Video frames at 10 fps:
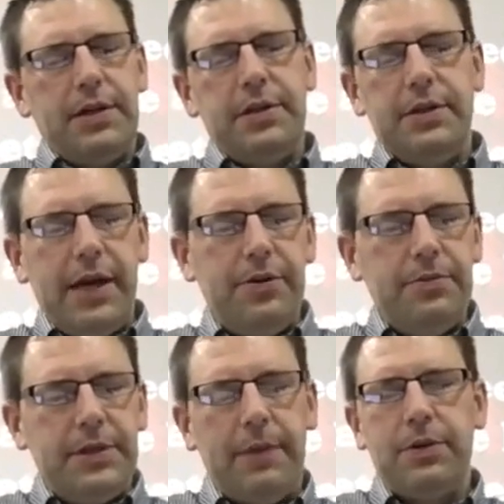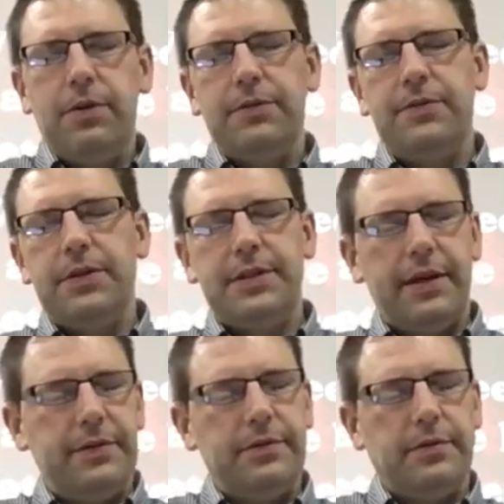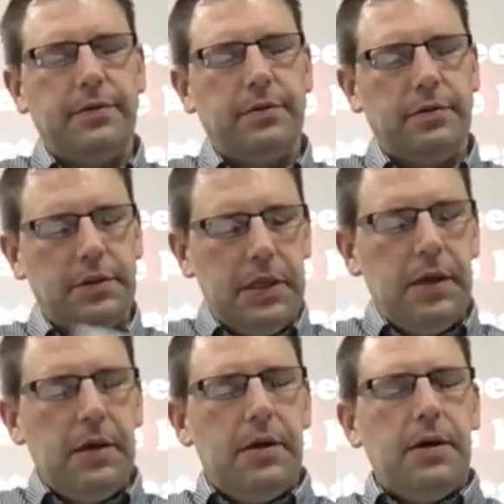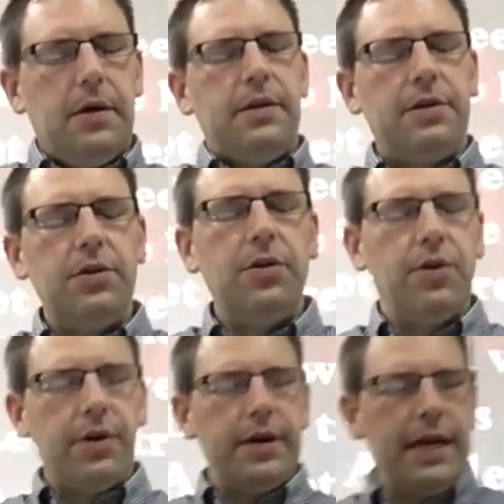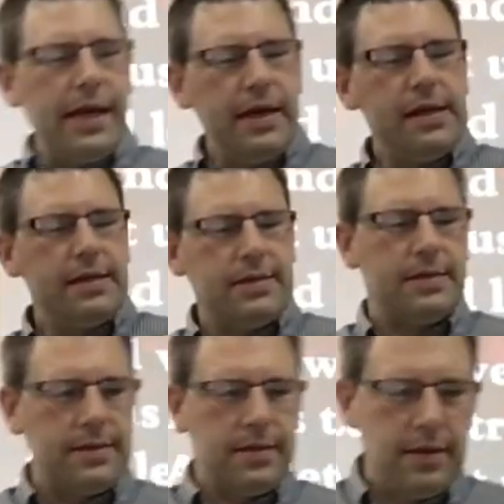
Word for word: Nahum chapter 1, verse 7. That the Lord is